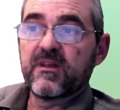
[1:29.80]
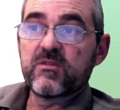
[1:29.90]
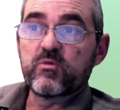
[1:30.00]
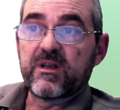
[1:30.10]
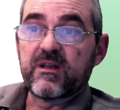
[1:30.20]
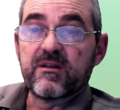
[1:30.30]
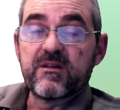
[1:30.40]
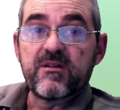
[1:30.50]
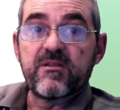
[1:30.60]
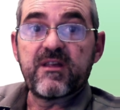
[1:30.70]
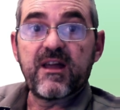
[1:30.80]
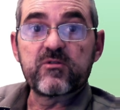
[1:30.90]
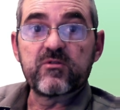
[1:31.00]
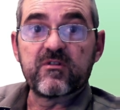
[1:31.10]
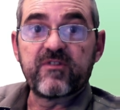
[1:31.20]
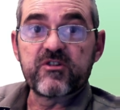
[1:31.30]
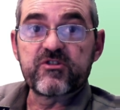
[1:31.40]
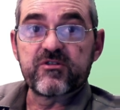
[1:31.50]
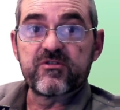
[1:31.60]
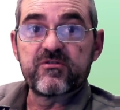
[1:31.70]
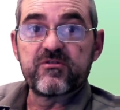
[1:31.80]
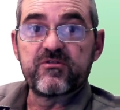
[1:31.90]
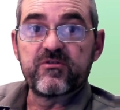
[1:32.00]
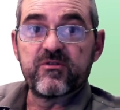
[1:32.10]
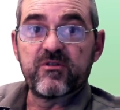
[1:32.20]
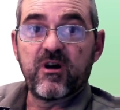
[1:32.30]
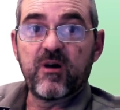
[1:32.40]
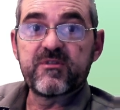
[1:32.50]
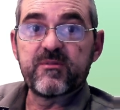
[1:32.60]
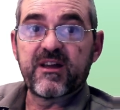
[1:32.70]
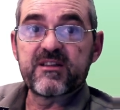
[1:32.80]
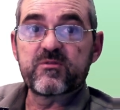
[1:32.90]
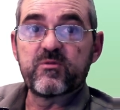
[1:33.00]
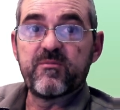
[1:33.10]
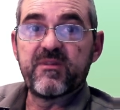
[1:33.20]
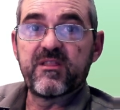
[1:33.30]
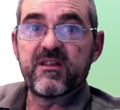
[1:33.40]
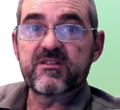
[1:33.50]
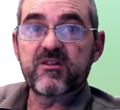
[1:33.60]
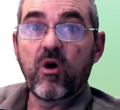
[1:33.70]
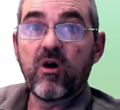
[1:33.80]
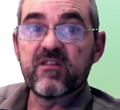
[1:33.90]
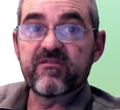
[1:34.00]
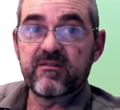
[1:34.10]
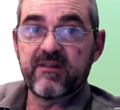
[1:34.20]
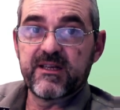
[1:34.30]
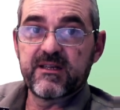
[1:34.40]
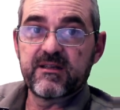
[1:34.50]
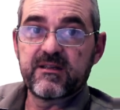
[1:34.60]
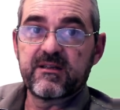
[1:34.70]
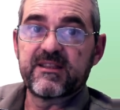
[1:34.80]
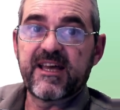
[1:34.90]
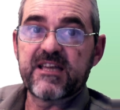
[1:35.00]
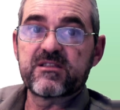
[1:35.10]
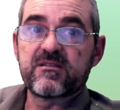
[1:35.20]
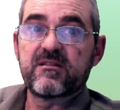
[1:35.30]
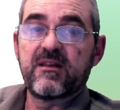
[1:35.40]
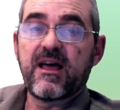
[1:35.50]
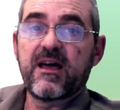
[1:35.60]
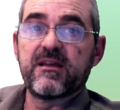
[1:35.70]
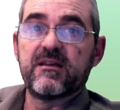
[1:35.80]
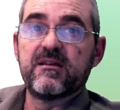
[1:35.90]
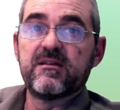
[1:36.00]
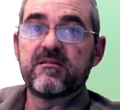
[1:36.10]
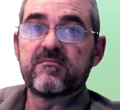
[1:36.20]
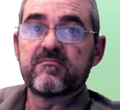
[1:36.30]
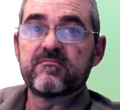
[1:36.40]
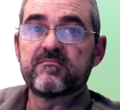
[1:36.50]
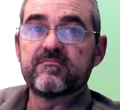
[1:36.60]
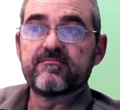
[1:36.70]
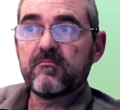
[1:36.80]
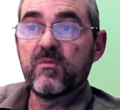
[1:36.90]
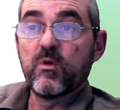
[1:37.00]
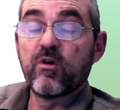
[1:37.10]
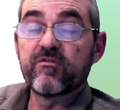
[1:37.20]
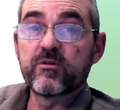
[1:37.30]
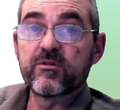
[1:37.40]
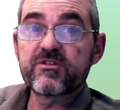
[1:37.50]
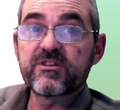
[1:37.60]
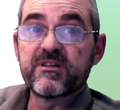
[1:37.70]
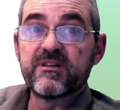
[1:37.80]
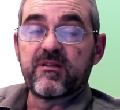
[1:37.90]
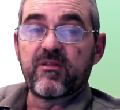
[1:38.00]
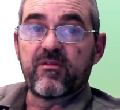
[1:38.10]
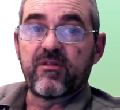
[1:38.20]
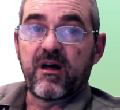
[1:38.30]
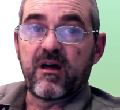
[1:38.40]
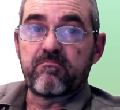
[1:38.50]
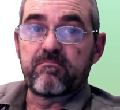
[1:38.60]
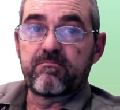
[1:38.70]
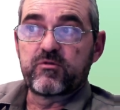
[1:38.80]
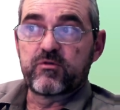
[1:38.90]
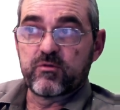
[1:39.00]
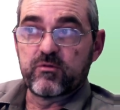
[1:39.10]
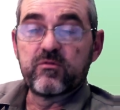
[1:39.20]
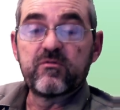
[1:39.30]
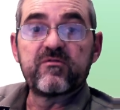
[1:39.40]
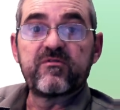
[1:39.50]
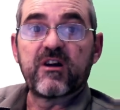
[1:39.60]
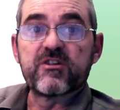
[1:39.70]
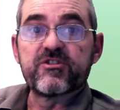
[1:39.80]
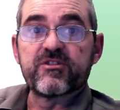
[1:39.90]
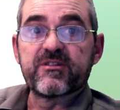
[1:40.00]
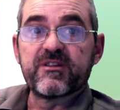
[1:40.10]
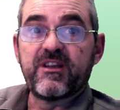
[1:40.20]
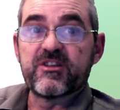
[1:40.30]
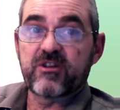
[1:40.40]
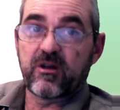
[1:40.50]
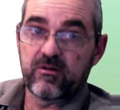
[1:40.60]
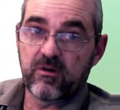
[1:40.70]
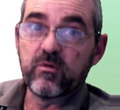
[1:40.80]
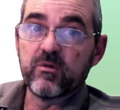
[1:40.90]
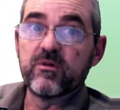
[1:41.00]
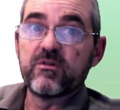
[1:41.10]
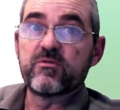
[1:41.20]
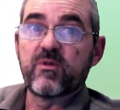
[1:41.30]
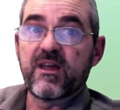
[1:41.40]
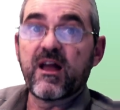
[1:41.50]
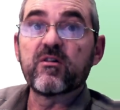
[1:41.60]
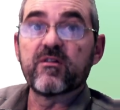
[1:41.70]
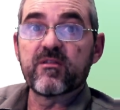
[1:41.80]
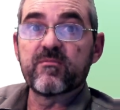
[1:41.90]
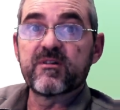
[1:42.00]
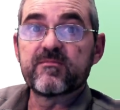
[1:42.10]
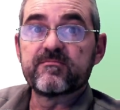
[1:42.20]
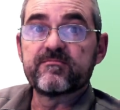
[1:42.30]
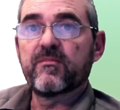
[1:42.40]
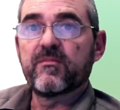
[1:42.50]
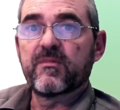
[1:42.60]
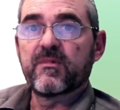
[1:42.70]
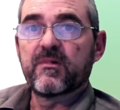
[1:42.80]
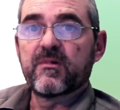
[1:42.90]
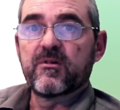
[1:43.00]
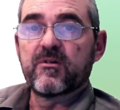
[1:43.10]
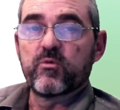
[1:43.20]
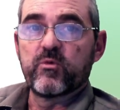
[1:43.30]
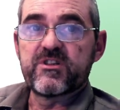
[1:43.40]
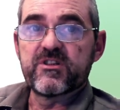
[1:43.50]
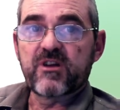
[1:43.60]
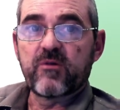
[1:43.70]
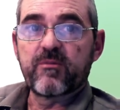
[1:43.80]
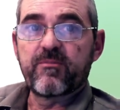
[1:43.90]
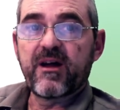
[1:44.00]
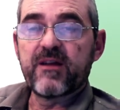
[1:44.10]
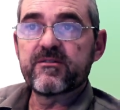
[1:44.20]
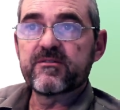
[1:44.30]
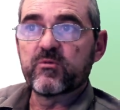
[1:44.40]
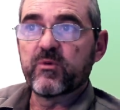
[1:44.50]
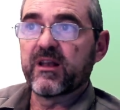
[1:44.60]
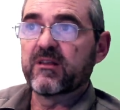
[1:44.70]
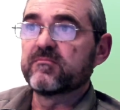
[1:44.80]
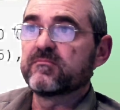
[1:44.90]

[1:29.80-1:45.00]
and well, the actual function to optimize will be this olive green dashed line. Of course, the true function is unknown to the algorithm. Which is our prior? Well,